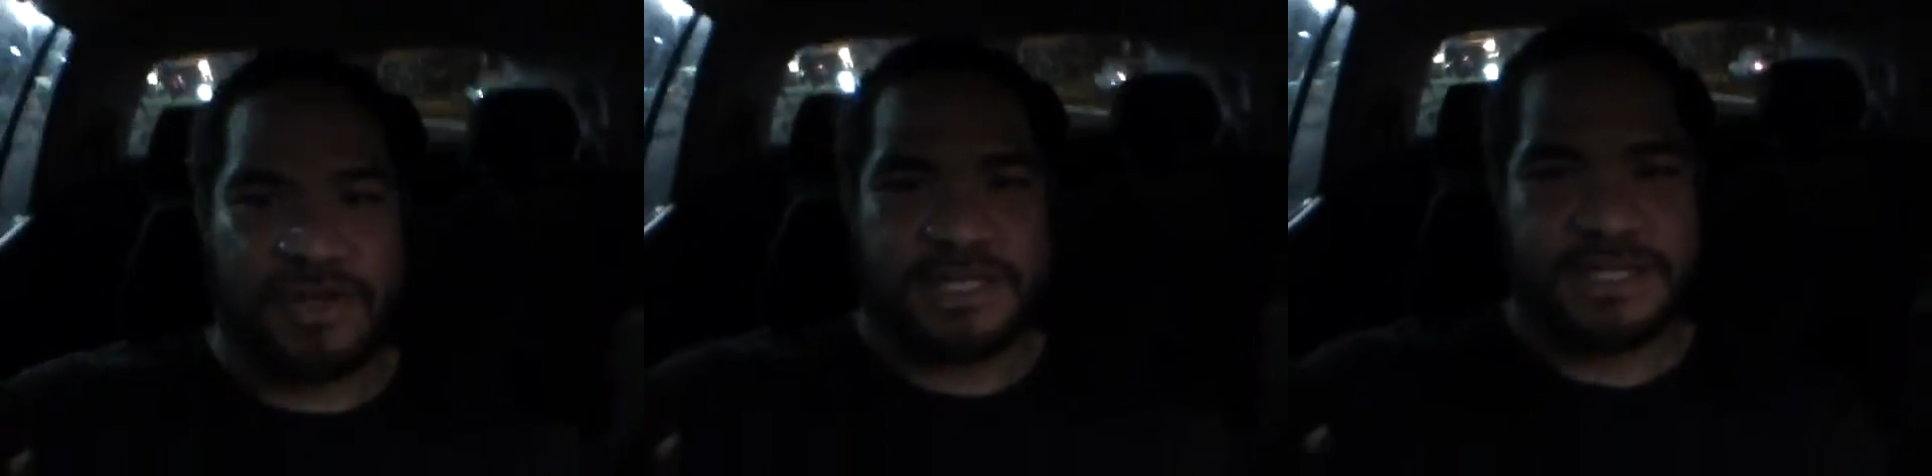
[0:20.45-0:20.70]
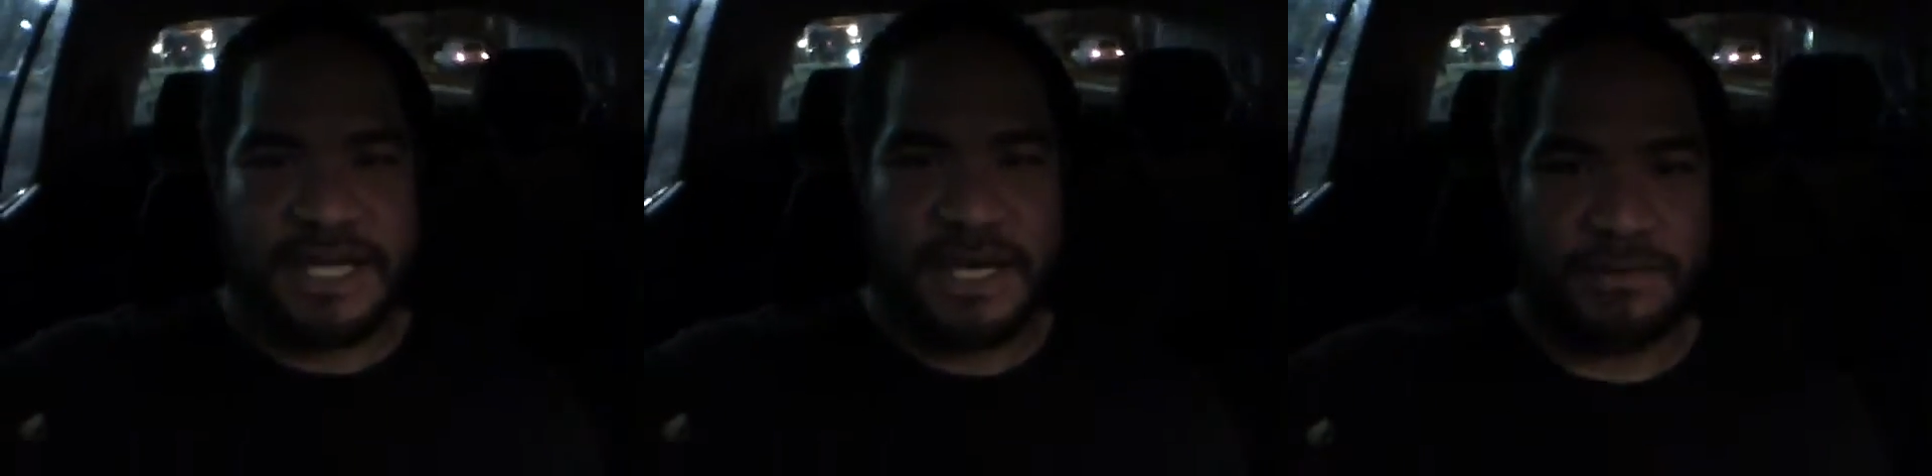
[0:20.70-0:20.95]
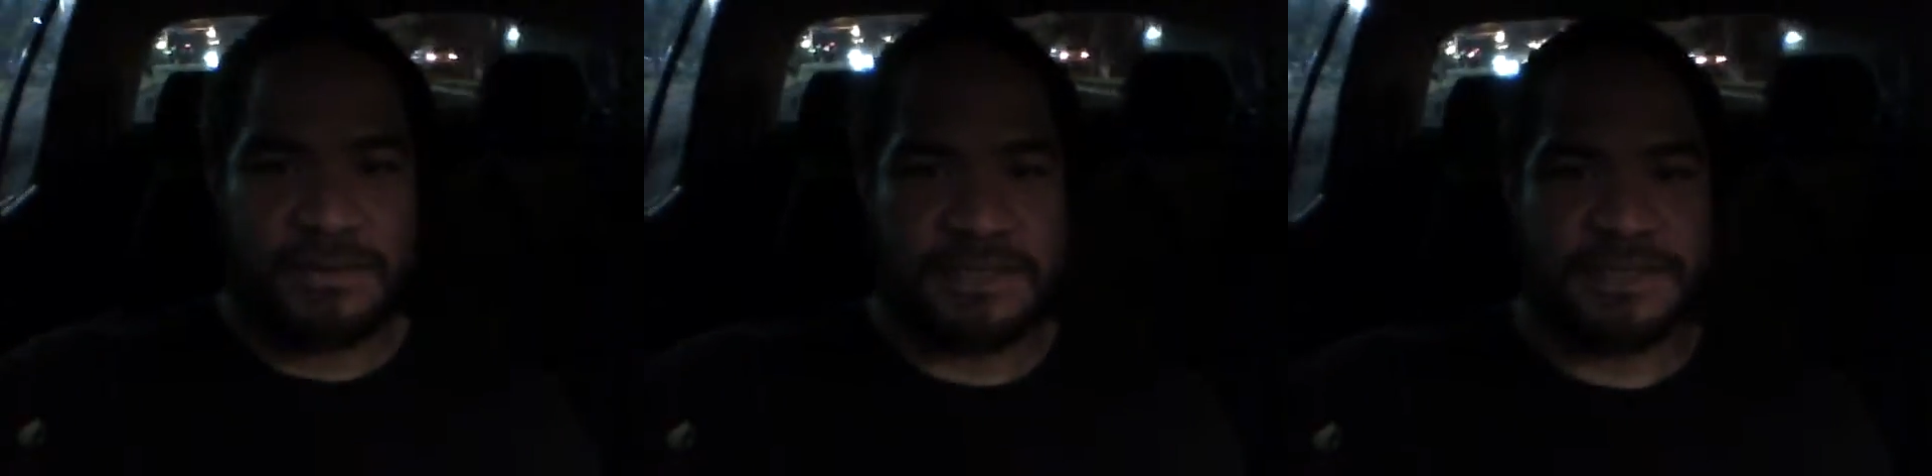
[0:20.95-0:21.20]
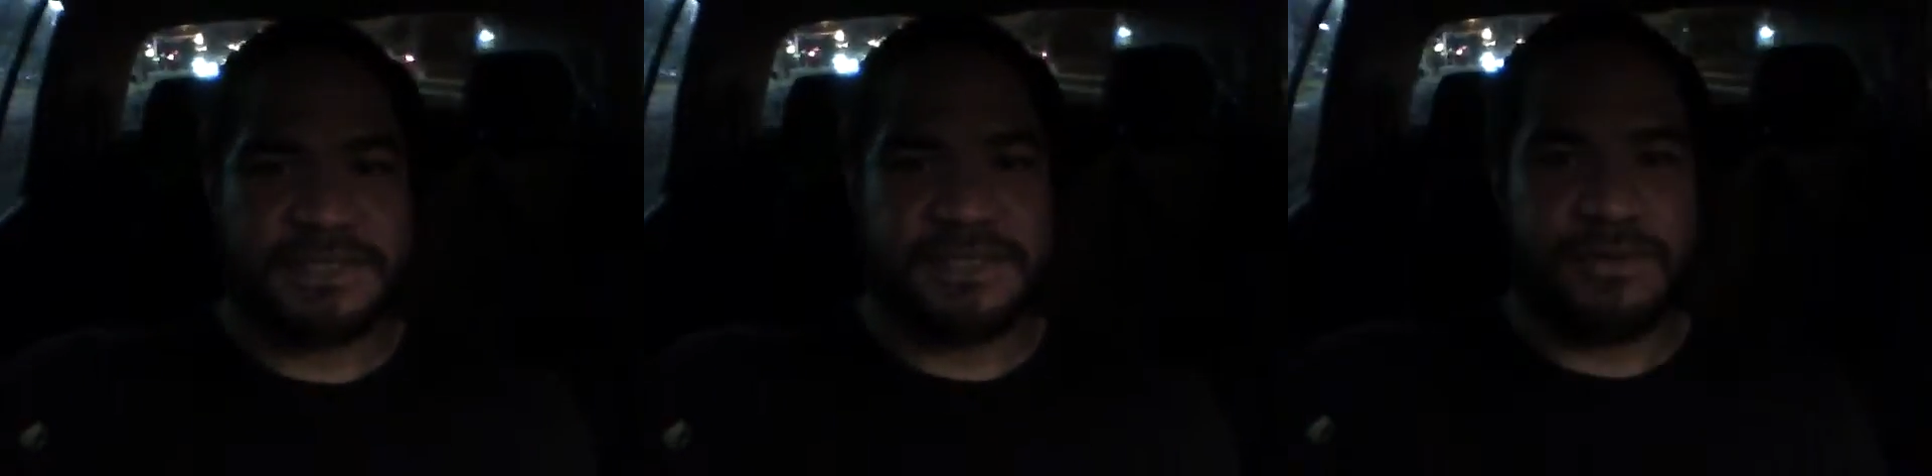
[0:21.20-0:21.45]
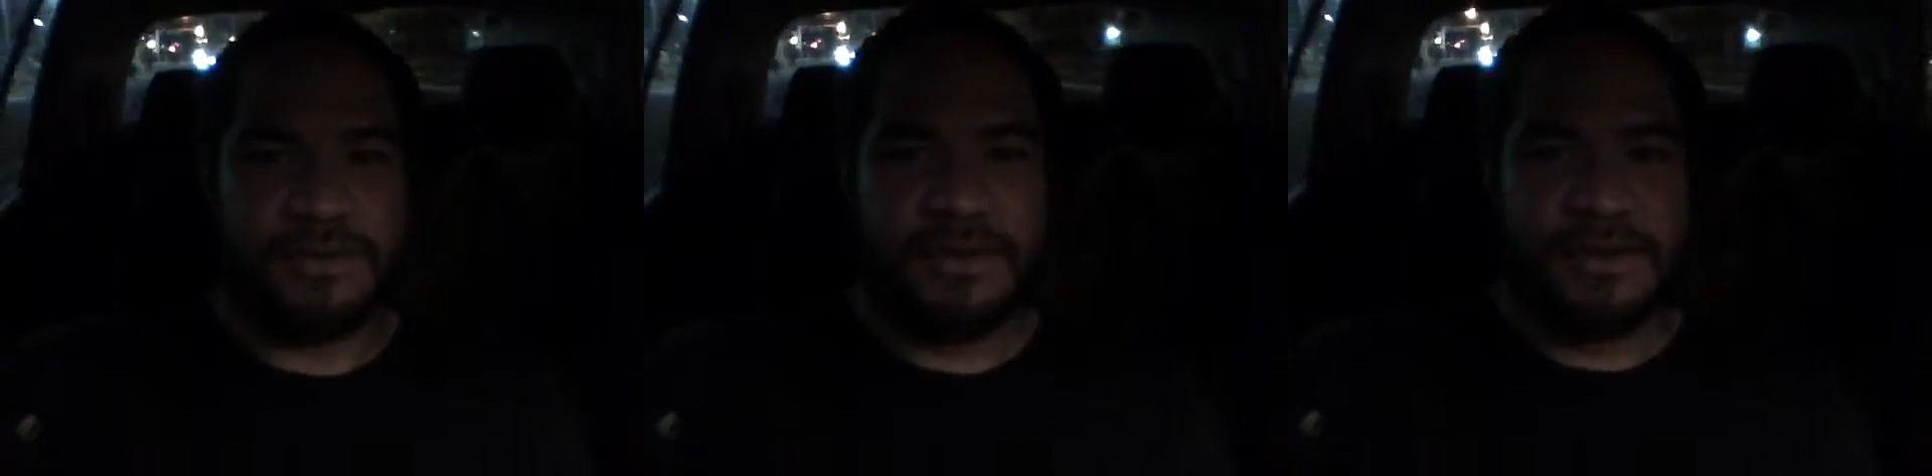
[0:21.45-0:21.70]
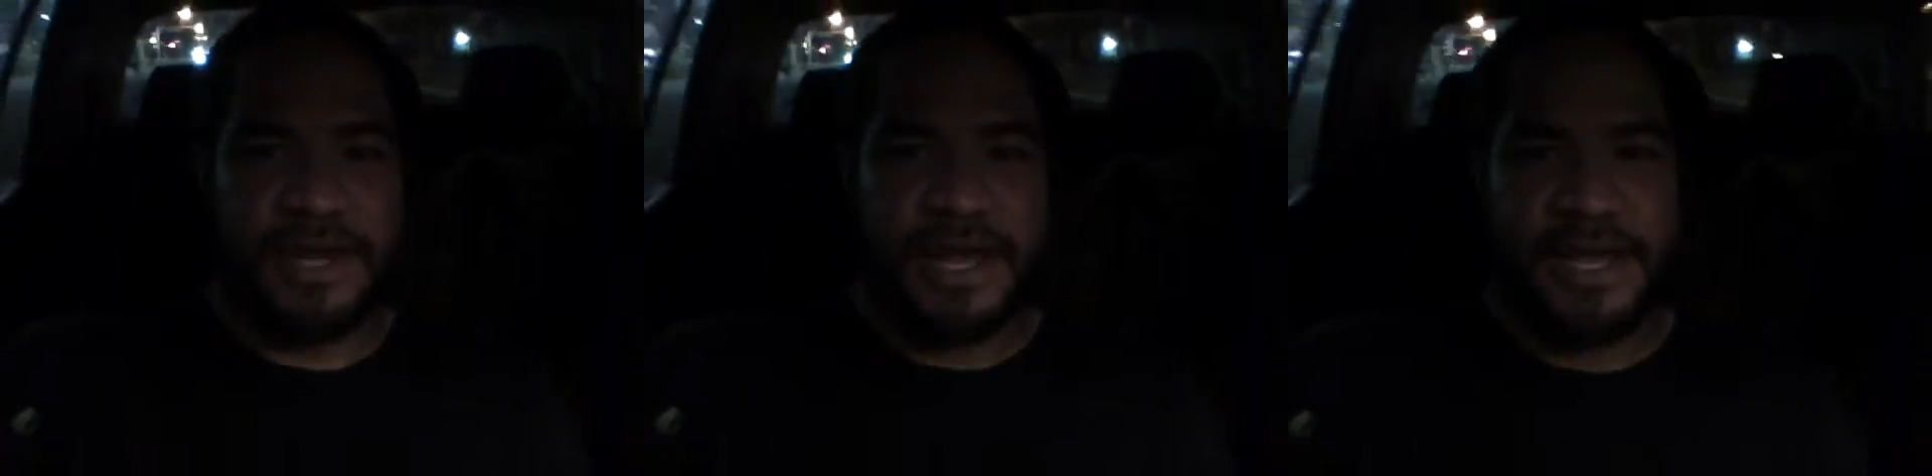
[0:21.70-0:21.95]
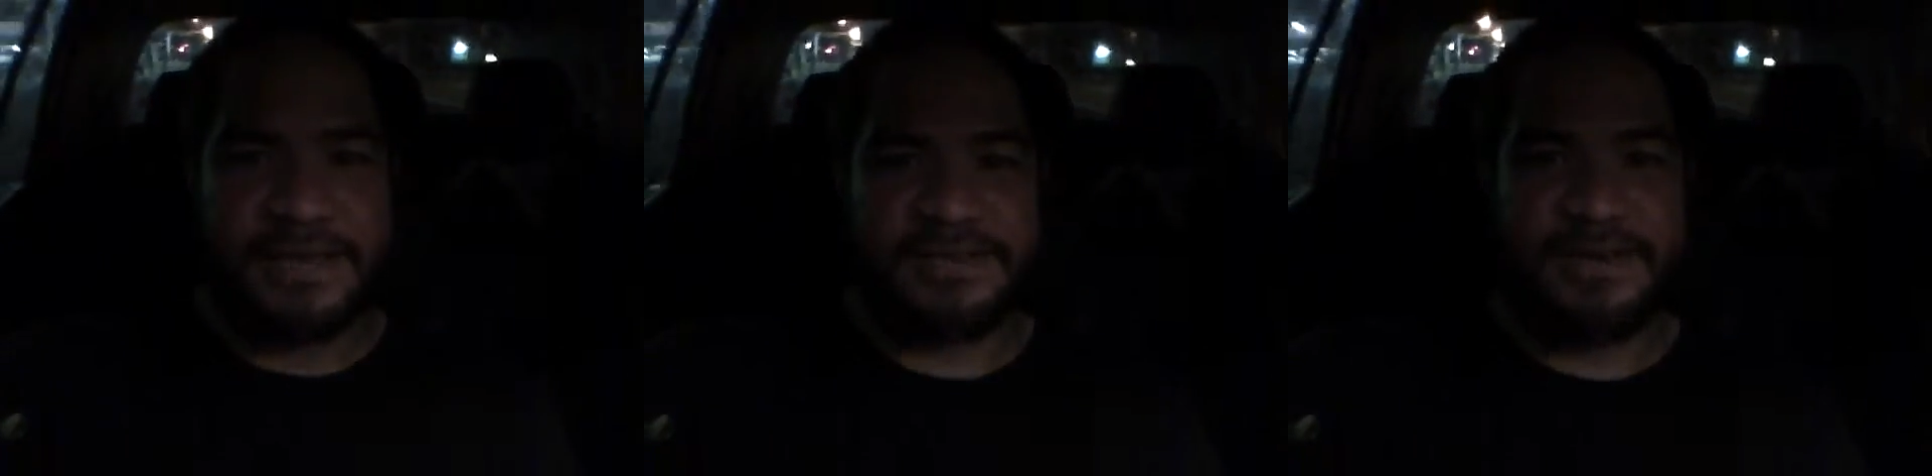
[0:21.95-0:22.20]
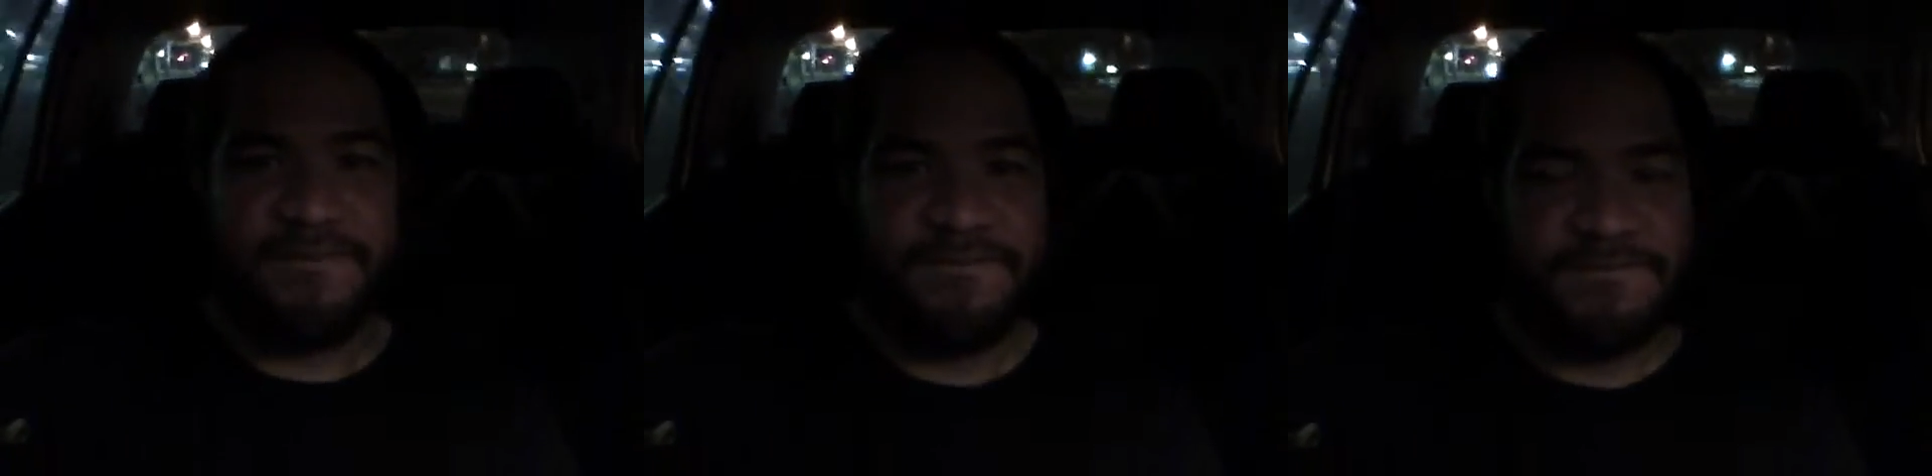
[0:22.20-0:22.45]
because I was sore as